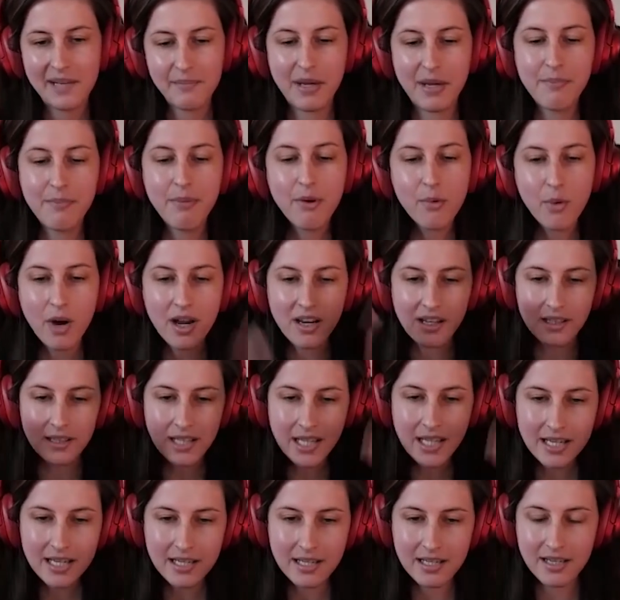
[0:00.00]
People want a
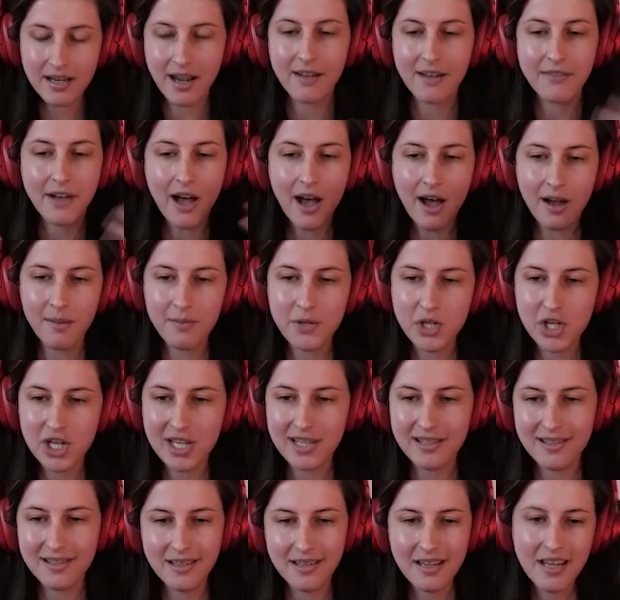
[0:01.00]
list of
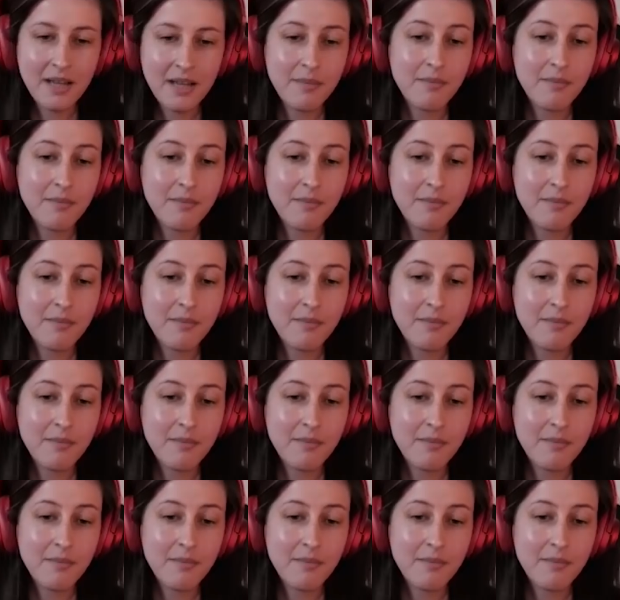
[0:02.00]
options.